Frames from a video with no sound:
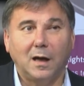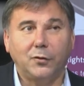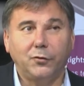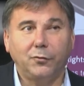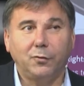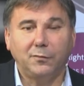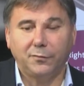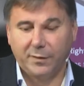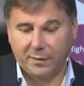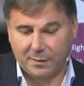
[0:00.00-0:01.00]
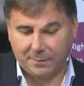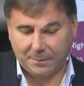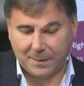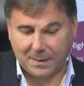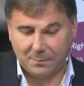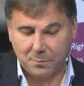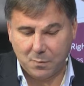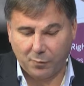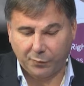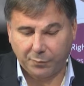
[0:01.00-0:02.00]
two of the
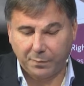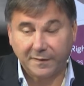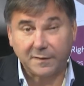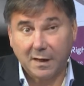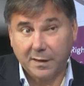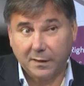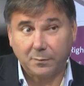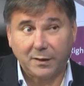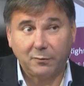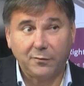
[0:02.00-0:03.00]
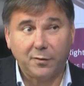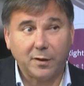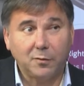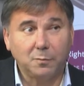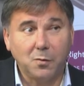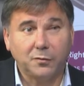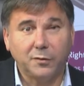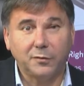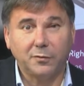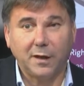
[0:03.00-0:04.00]
most best-selling, and by the way, very good books
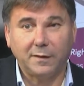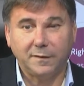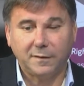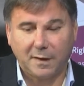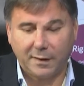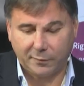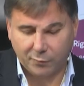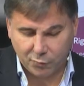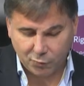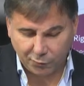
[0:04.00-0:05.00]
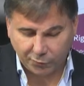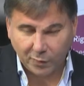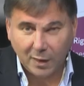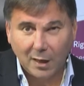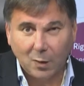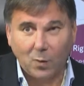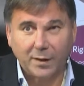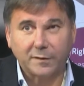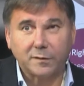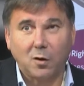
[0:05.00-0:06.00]
that you can decide to choose, one
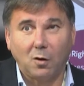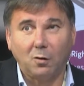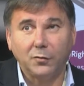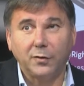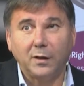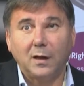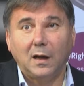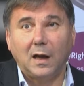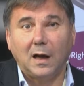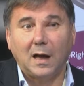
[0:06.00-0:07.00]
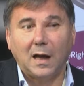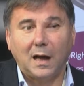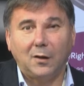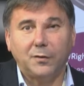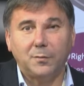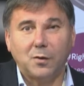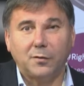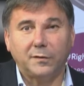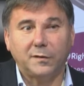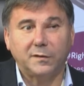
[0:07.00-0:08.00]
is called How
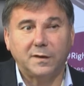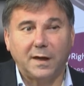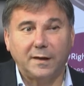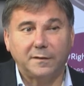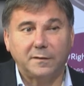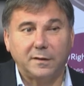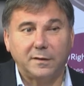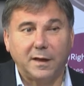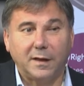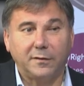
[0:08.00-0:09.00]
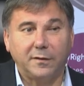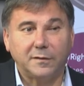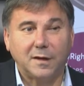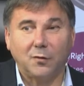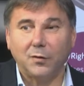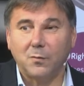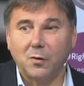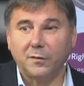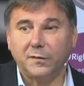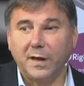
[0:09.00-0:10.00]
Democracy Dies, and the other is How
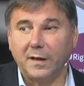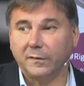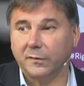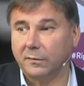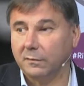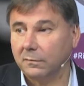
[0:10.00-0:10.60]
Democracy Ends.